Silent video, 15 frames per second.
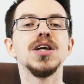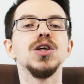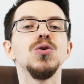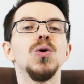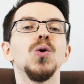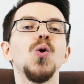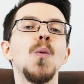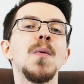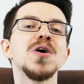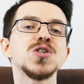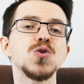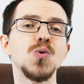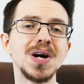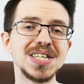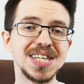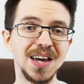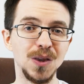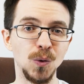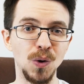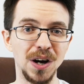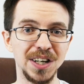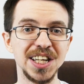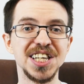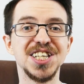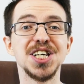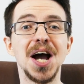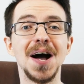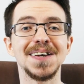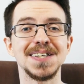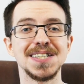You will almost always hear the word
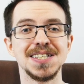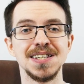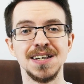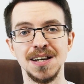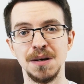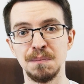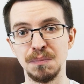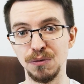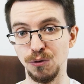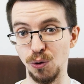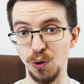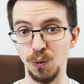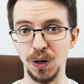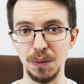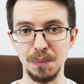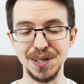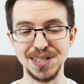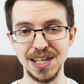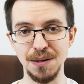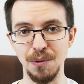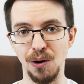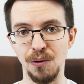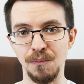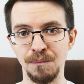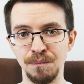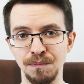just before the word placebo.